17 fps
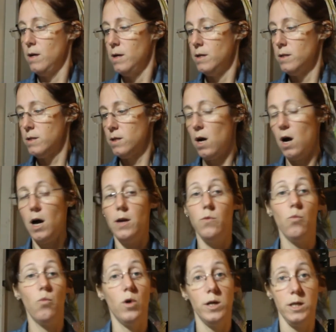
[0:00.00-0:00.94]
It's
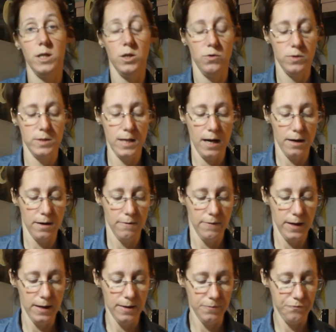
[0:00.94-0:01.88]
gotten one use out of
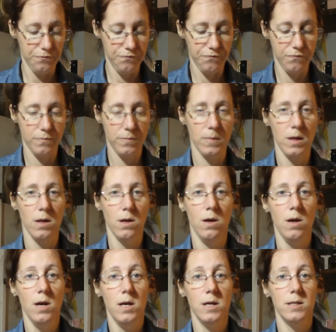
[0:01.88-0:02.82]
it.
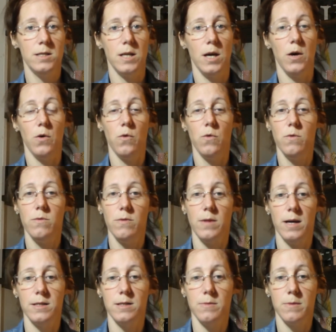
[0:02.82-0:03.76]
So
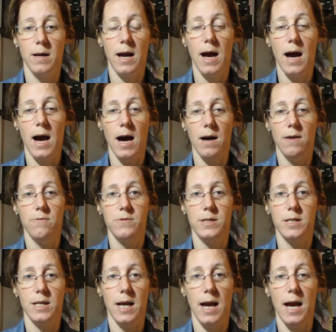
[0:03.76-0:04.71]
that's what I have
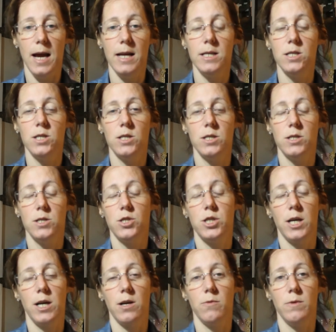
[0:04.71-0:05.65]
today to
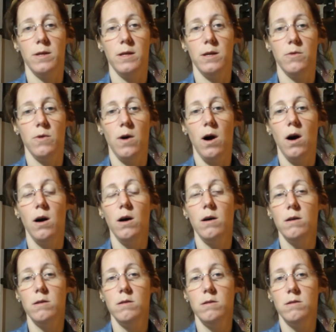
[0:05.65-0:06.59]
share with you
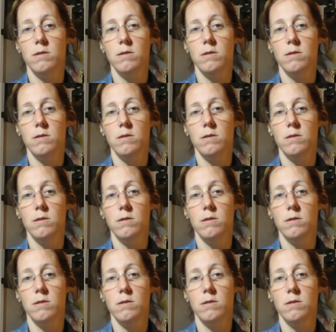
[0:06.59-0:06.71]
all.